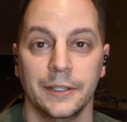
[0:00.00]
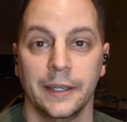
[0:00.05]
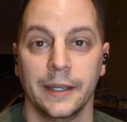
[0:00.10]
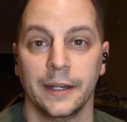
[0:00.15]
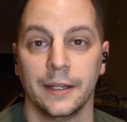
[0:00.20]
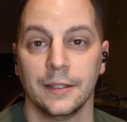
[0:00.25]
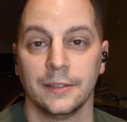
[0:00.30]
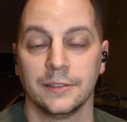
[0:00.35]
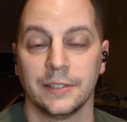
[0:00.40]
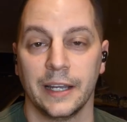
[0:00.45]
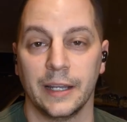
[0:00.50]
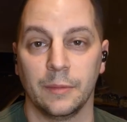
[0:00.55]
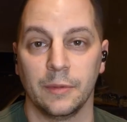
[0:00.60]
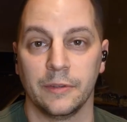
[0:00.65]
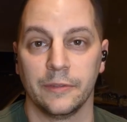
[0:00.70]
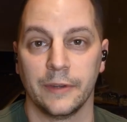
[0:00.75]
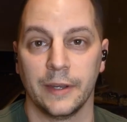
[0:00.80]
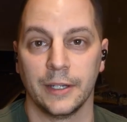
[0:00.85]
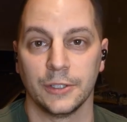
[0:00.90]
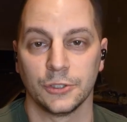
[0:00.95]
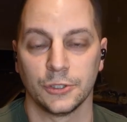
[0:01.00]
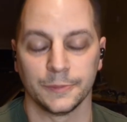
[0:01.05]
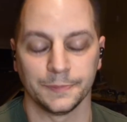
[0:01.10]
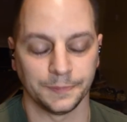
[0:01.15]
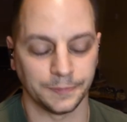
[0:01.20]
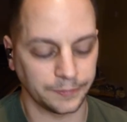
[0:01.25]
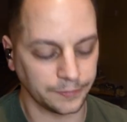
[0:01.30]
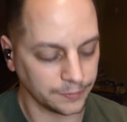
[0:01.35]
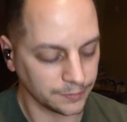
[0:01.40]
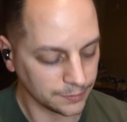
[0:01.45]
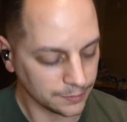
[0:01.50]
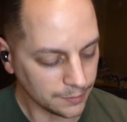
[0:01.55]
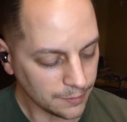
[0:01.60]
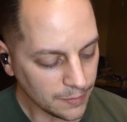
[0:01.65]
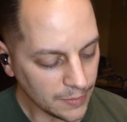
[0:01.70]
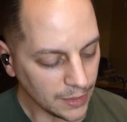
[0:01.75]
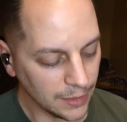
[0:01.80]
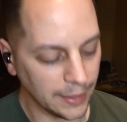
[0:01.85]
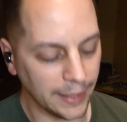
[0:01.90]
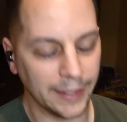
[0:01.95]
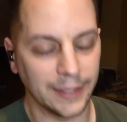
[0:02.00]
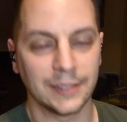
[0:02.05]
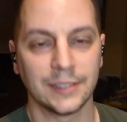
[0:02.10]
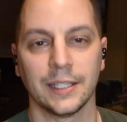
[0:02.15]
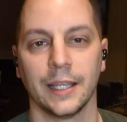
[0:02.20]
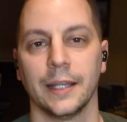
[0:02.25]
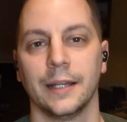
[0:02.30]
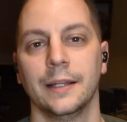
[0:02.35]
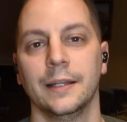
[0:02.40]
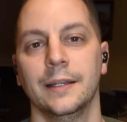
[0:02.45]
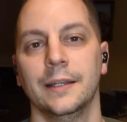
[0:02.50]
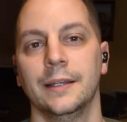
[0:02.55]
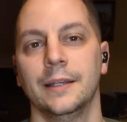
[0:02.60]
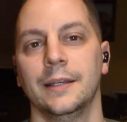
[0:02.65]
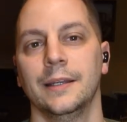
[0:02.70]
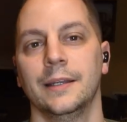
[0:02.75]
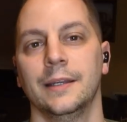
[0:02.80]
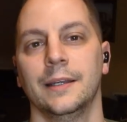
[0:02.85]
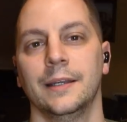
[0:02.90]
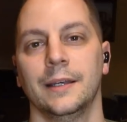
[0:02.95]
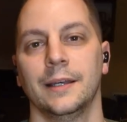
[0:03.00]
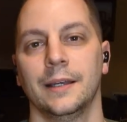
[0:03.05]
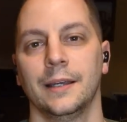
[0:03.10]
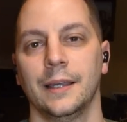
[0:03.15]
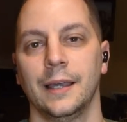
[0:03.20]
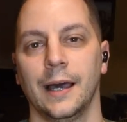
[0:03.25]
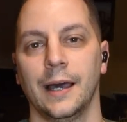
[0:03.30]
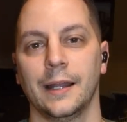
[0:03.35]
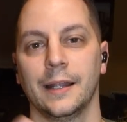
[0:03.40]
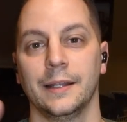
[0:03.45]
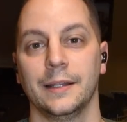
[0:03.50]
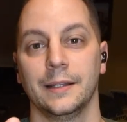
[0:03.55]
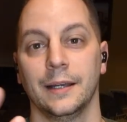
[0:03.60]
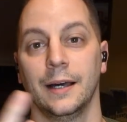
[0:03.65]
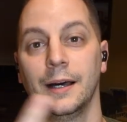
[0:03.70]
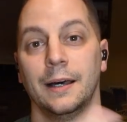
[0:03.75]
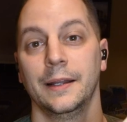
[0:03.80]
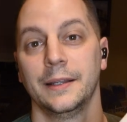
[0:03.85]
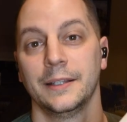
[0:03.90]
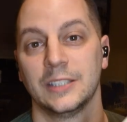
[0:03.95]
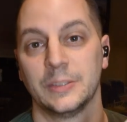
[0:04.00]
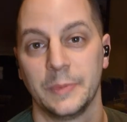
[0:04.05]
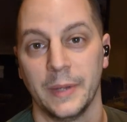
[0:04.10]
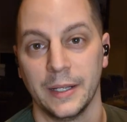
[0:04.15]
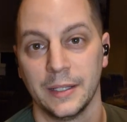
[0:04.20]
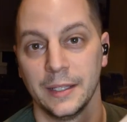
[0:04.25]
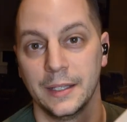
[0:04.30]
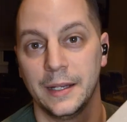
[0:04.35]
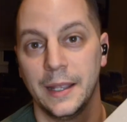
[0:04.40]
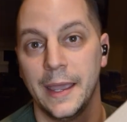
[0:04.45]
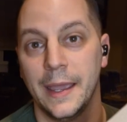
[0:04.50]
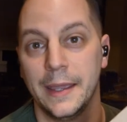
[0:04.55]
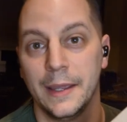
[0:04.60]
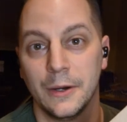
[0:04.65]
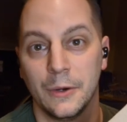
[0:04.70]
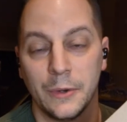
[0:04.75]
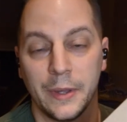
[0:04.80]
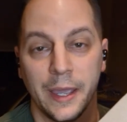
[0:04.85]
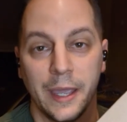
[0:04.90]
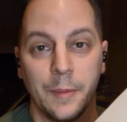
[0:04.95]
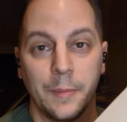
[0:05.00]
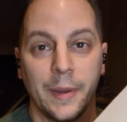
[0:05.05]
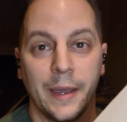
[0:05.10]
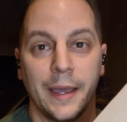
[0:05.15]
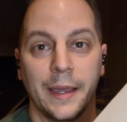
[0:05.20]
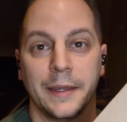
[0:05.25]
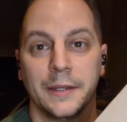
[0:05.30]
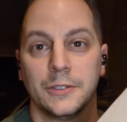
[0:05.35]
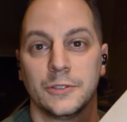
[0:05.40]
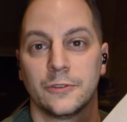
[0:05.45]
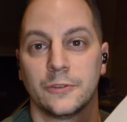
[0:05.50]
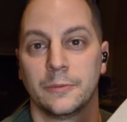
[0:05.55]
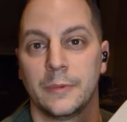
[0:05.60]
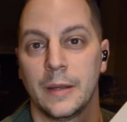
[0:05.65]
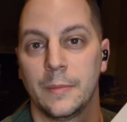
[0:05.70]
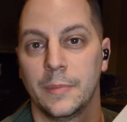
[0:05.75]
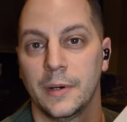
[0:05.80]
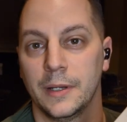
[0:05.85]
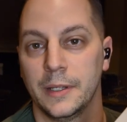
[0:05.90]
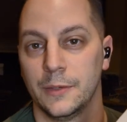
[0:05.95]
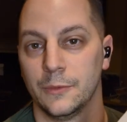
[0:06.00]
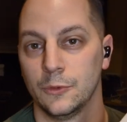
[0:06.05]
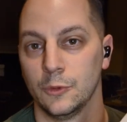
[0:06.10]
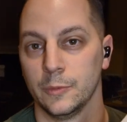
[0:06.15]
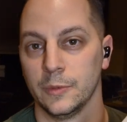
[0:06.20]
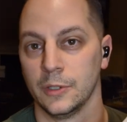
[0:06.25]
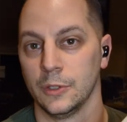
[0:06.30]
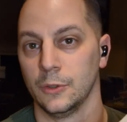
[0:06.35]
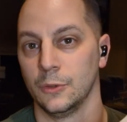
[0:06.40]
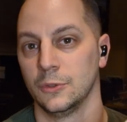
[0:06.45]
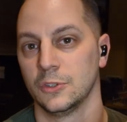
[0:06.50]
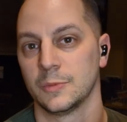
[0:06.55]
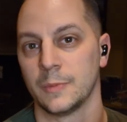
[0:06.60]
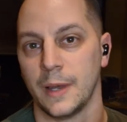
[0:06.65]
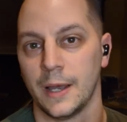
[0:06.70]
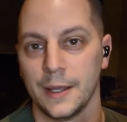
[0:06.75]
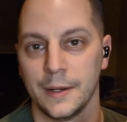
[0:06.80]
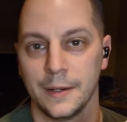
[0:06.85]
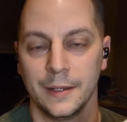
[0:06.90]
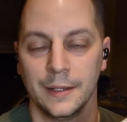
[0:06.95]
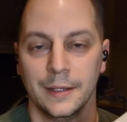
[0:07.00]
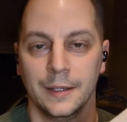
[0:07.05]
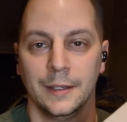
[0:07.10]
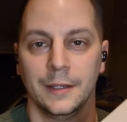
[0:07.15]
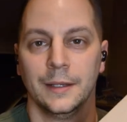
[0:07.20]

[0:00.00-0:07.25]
get it in a timely fashion. Like I said, got an unexpected A-OK package from my buddy Ruben Guzman.